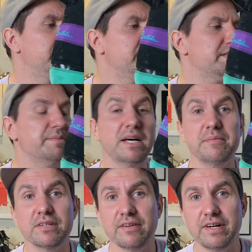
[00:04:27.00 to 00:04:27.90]

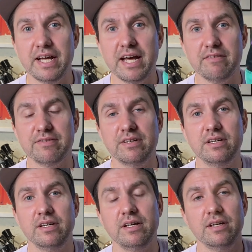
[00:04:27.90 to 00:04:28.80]
sometimes 11 and a half.
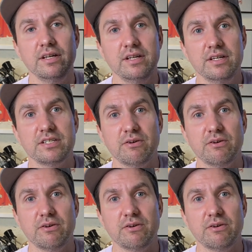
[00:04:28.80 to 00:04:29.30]
So